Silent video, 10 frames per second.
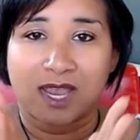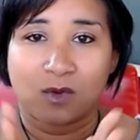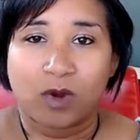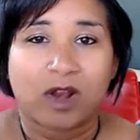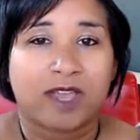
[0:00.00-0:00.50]

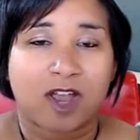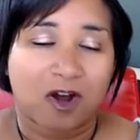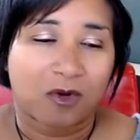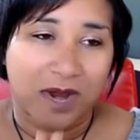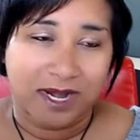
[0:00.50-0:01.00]
where they
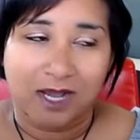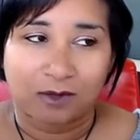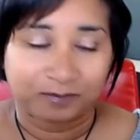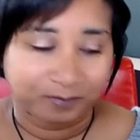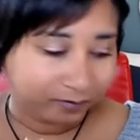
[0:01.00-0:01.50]
are right
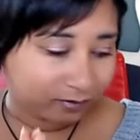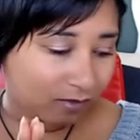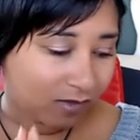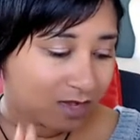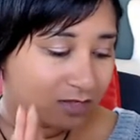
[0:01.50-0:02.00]
now.
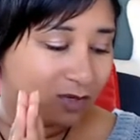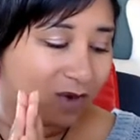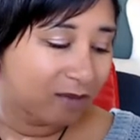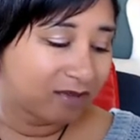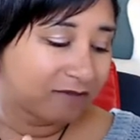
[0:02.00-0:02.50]
So
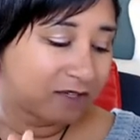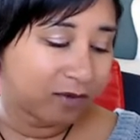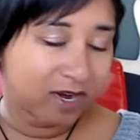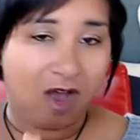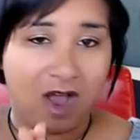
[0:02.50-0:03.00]
I would love to
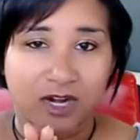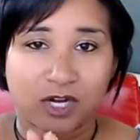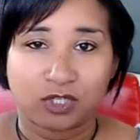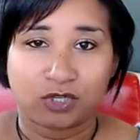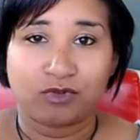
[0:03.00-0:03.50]
bring on
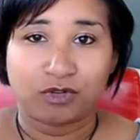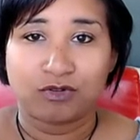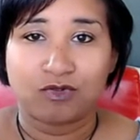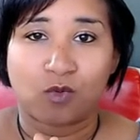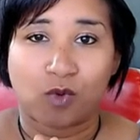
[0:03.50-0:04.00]
2
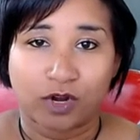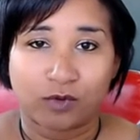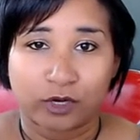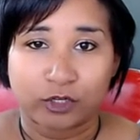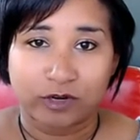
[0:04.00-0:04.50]
new
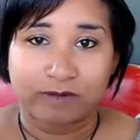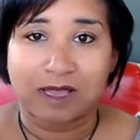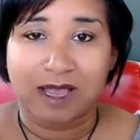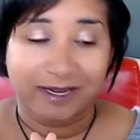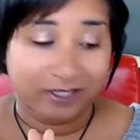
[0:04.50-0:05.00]
one-on-one dream
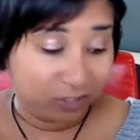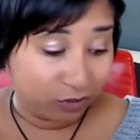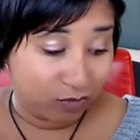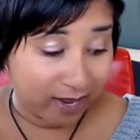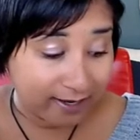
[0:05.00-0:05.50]
clients to
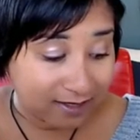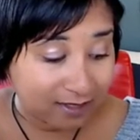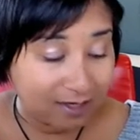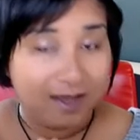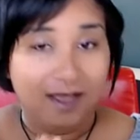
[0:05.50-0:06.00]
do
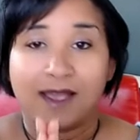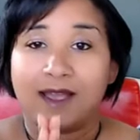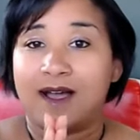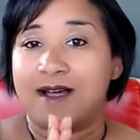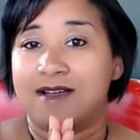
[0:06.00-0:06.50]
that.
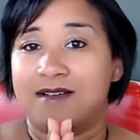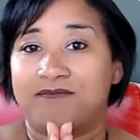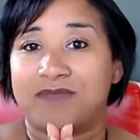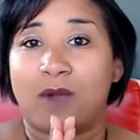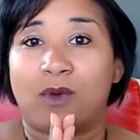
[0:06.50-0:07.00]

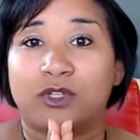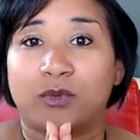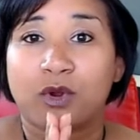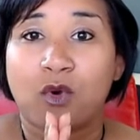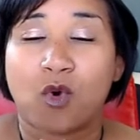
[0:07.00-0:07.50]
I want to
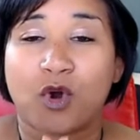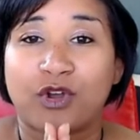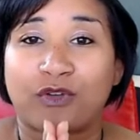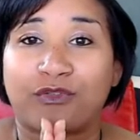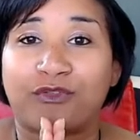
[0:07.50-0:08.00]

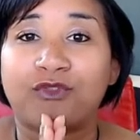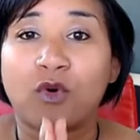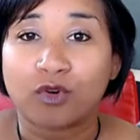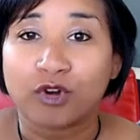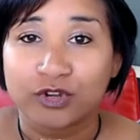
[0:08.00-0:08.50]
record
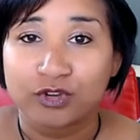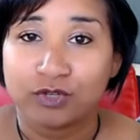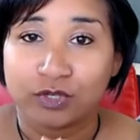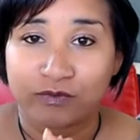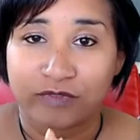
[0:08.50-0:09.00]
4
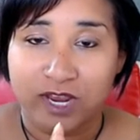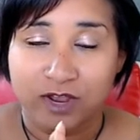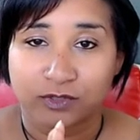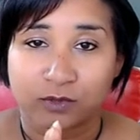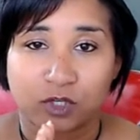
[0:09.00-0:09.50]
YouTube
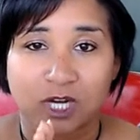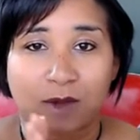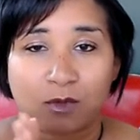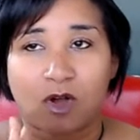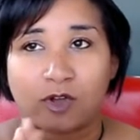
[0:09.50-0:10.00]
videos, which
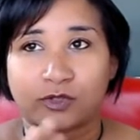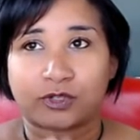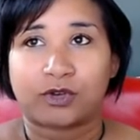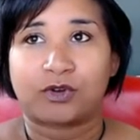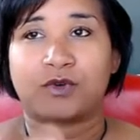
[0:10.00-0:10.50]
I will
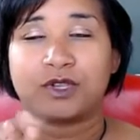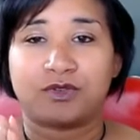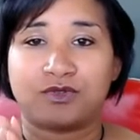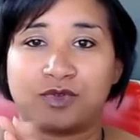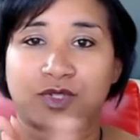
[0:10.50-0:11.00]
also
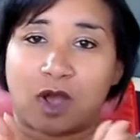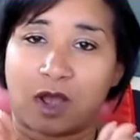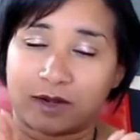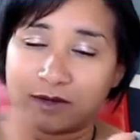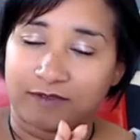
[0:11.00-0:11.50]
use
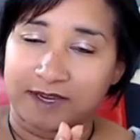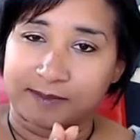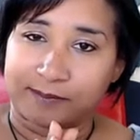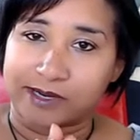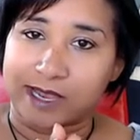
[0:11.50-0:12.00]
on
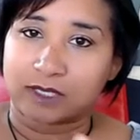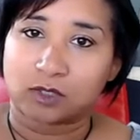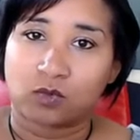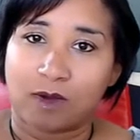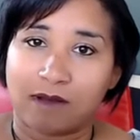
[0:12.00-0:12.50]
Facebook
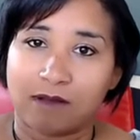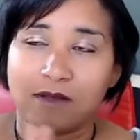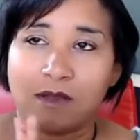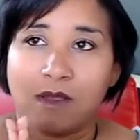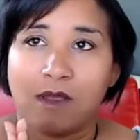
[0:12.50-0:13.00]
as well,